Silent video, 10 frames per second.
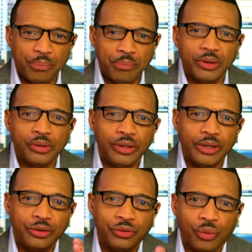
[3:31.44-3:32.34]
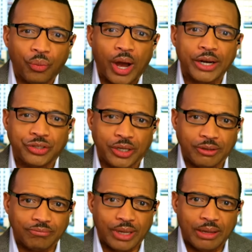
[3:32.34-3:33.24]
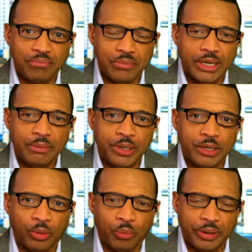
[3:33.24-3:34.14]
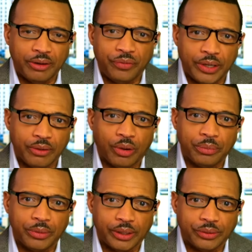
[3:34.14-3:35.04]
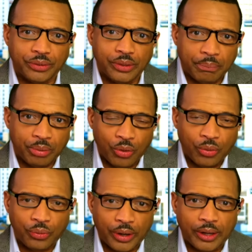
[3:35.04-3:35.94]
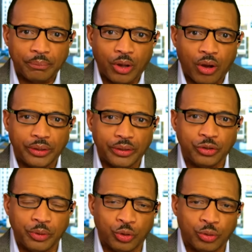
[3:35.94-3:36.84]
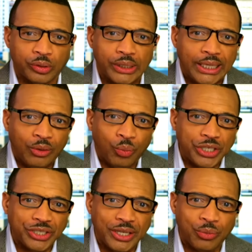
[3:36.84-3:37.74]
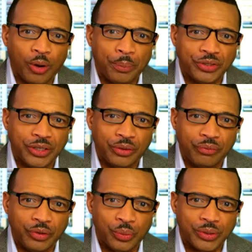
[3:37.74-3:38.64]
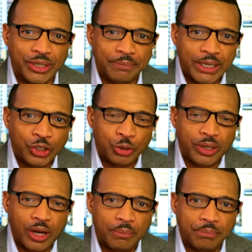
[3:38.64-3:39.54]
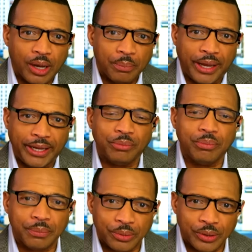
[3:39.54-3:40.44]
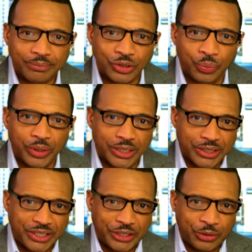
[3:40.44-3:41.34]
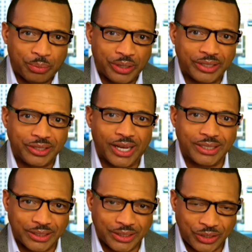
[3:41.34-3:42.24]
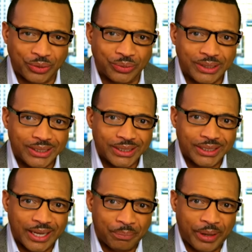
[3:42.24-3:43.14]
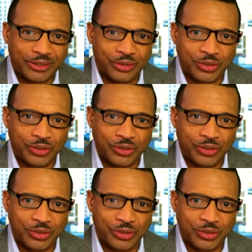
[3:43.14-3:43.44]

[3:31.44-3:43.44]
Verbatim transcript: millions watching and many people benefiting from this program called Indisputable, we just need 1% of the viewers to become a paid member so we can continue to bring this content to you. Now back to the